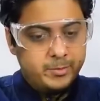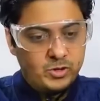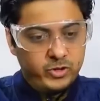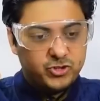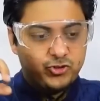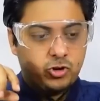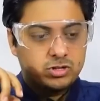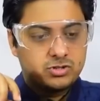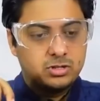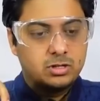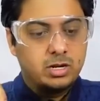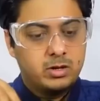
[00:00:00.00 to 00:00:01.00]
to short
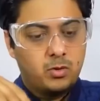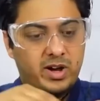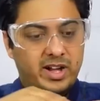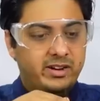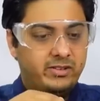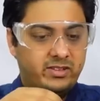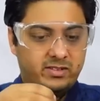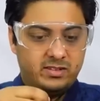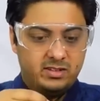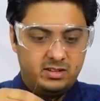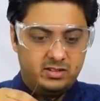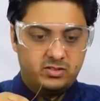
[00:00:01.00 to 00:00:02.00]
circuit the wires.
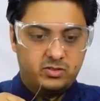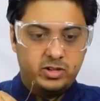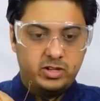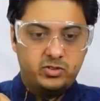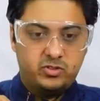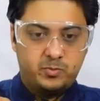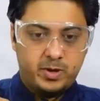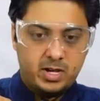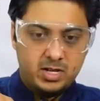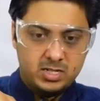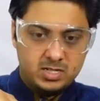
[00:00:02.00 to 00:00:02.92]
It's going to spark.